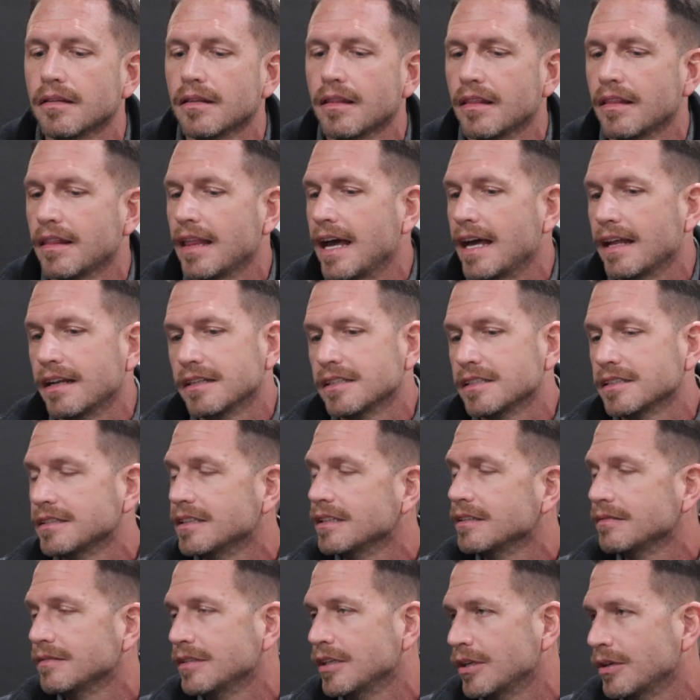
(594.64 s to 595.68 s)
that just,
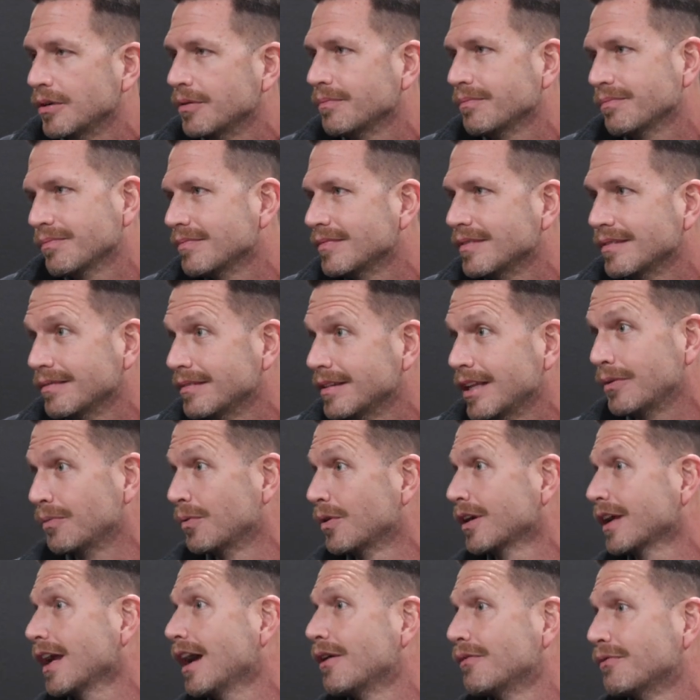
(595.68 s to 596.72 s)
didn't
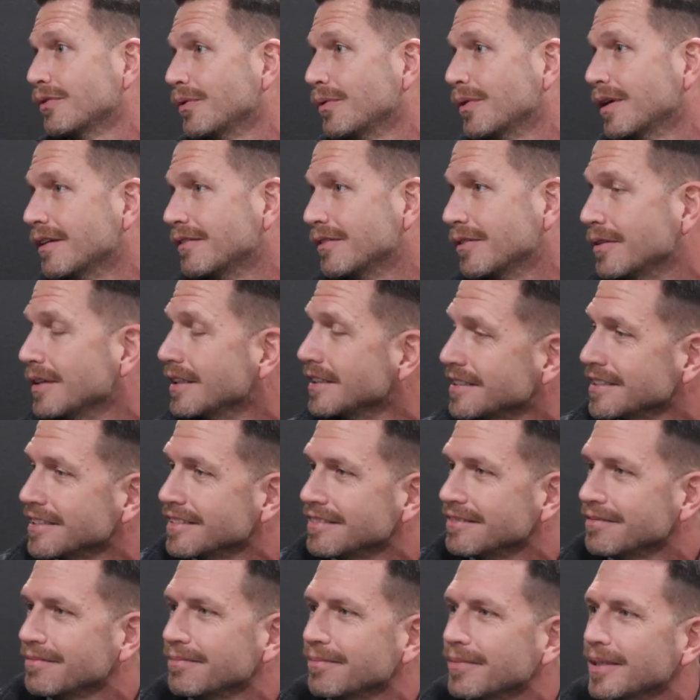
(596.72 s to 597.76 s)
work out for whatever
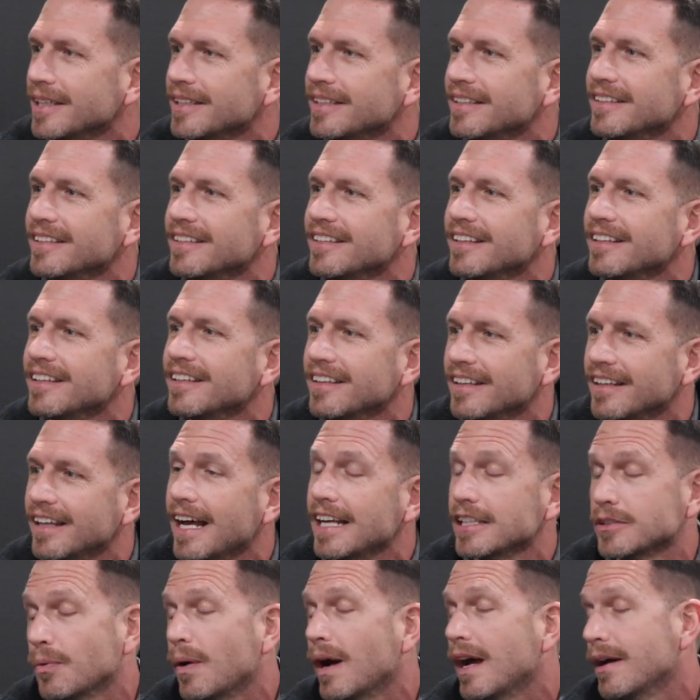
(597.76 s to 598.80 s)
reason. But
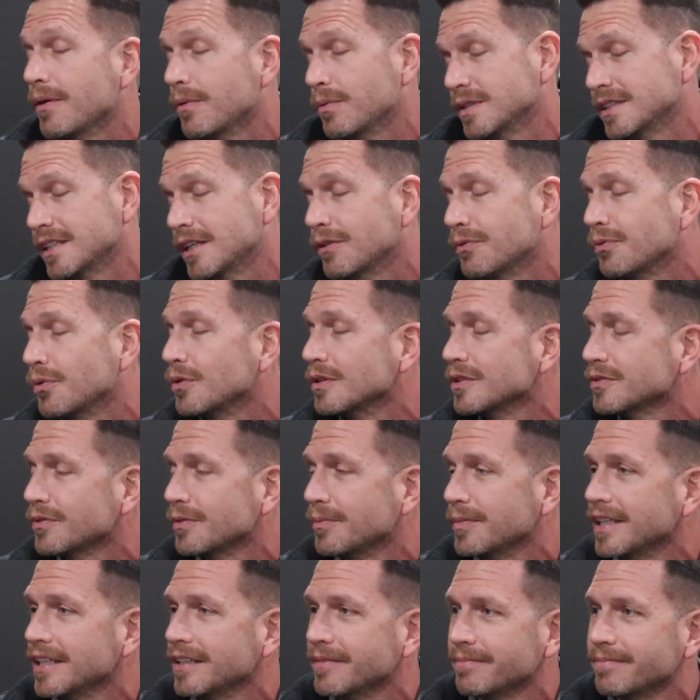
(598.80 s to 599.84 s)
that's why it was Air Force for
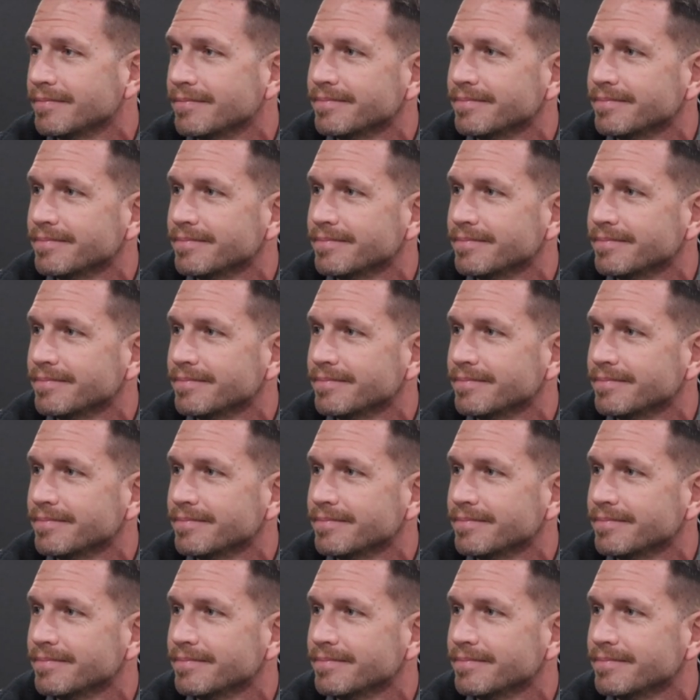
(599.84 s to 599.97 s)
me.